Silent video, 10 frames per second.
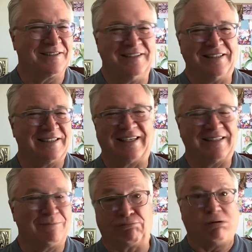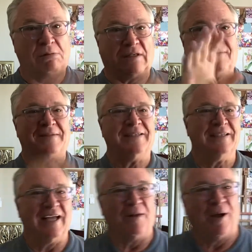She just gets, well,
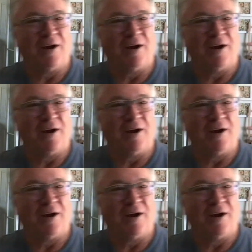anyway,